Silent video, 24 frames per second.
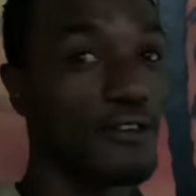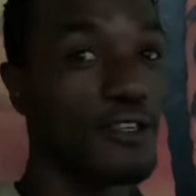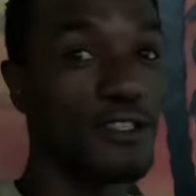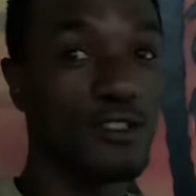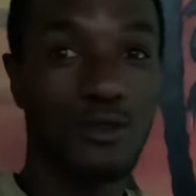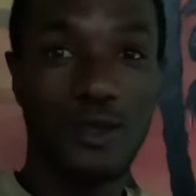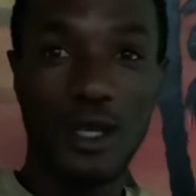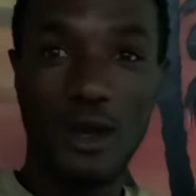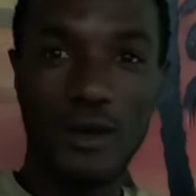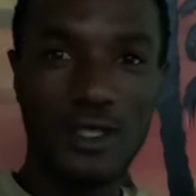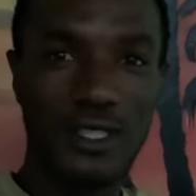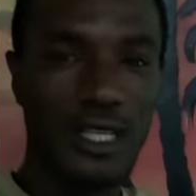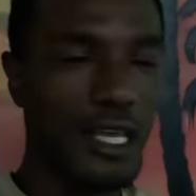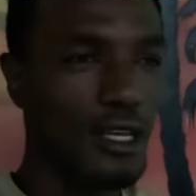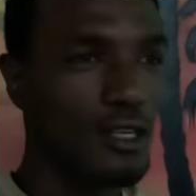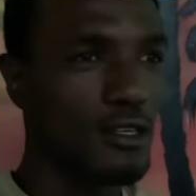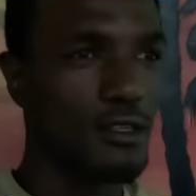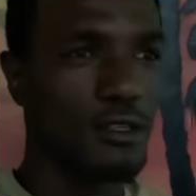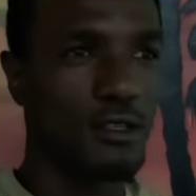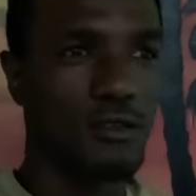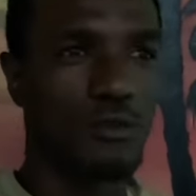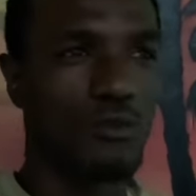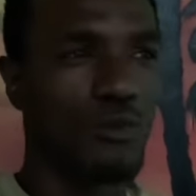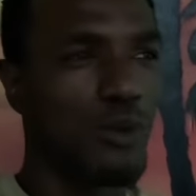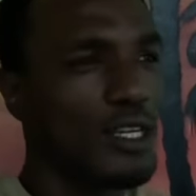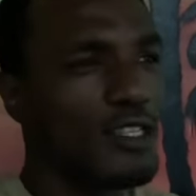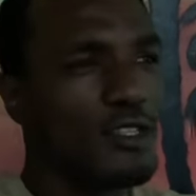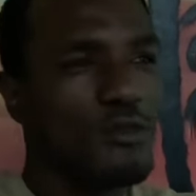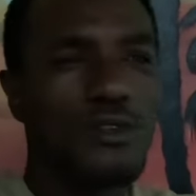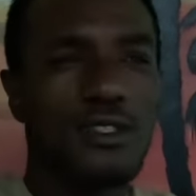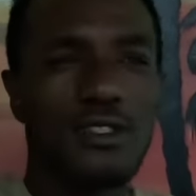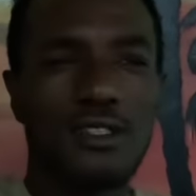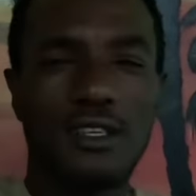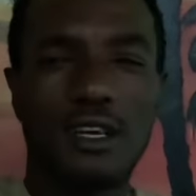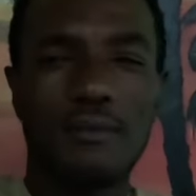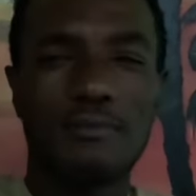first when I was like, why the
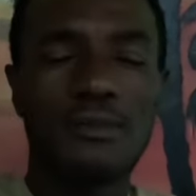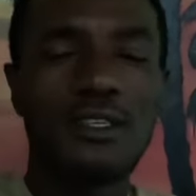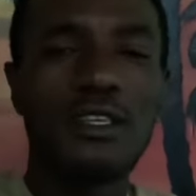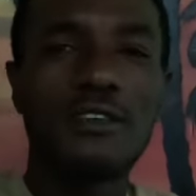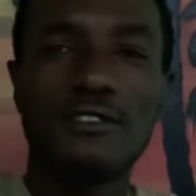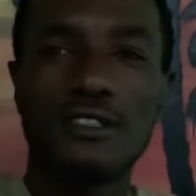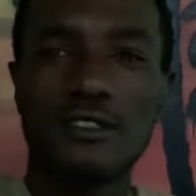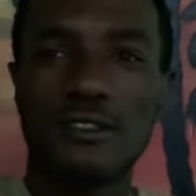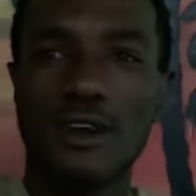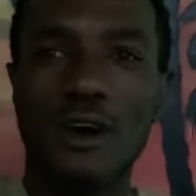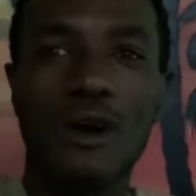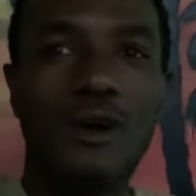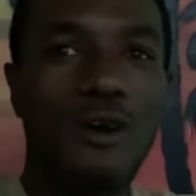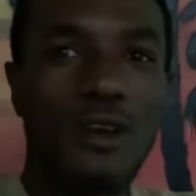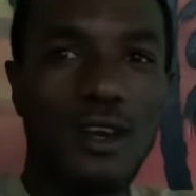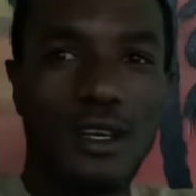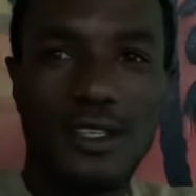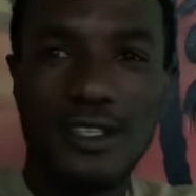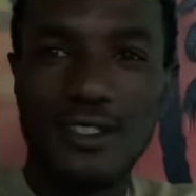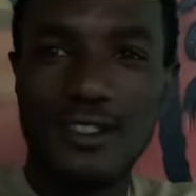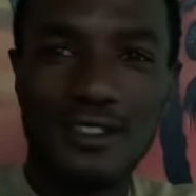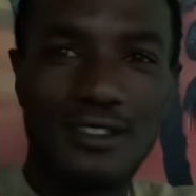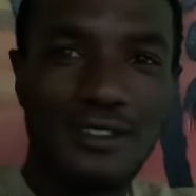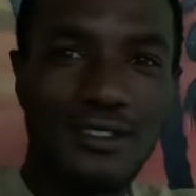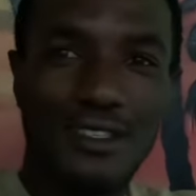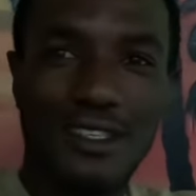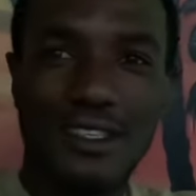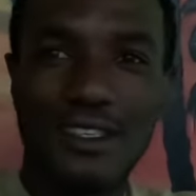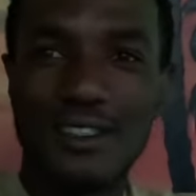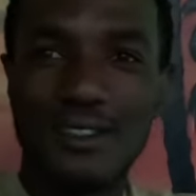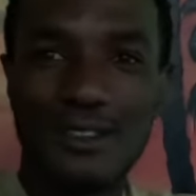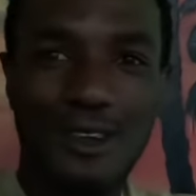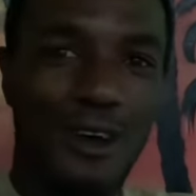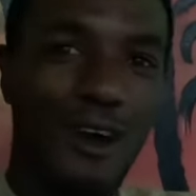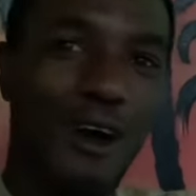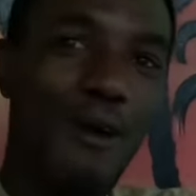reason I'm leaving all of this
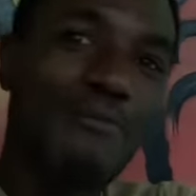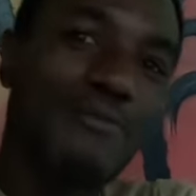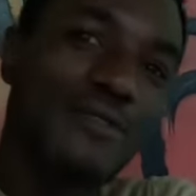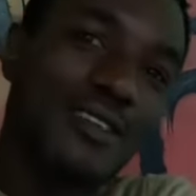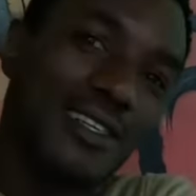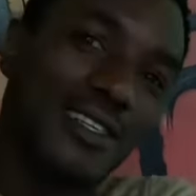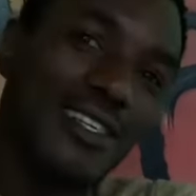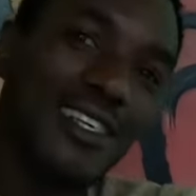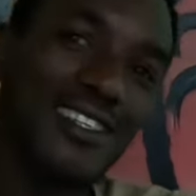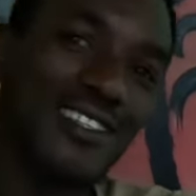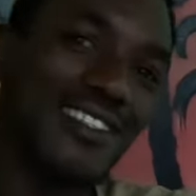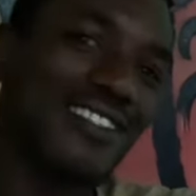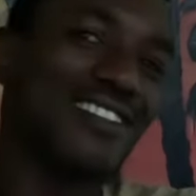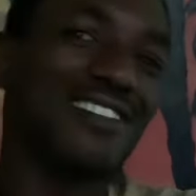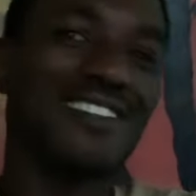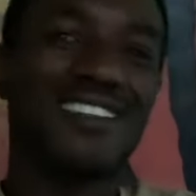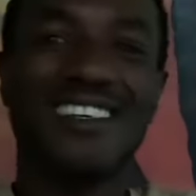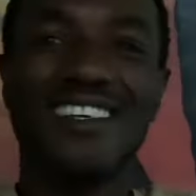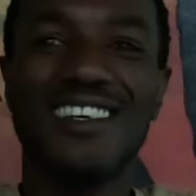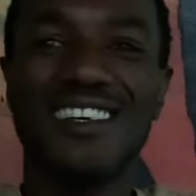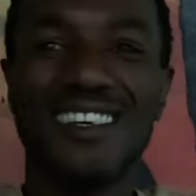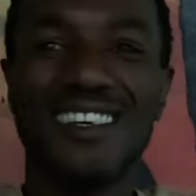to come to this,